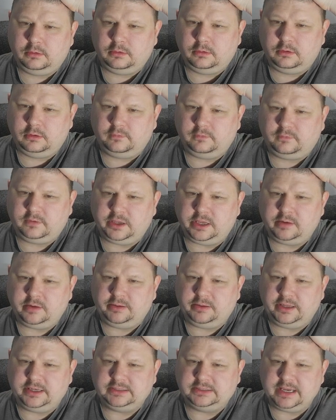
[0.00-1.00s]
If king
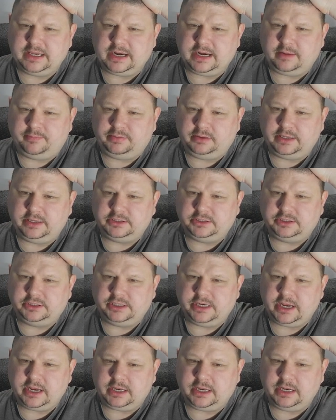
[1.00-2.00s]
plays that, I play
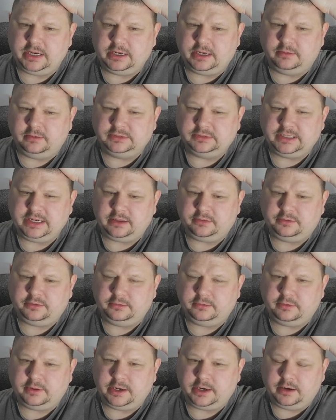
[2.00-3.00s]
check. He comes out through
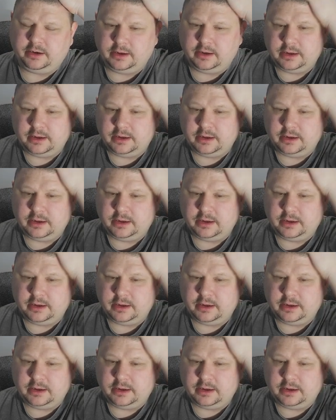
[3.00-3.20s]
there.